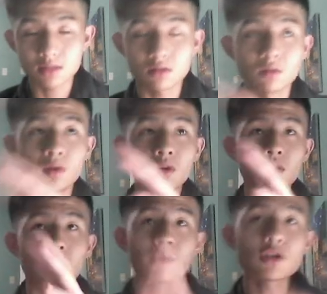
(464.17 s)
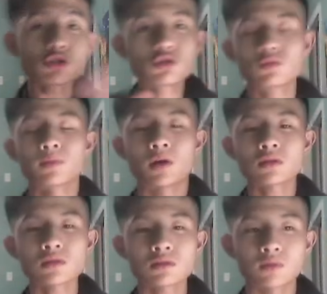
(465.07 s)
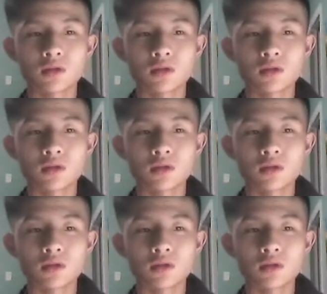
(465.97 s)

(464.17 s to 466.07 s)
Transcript: So imagine two parts, right?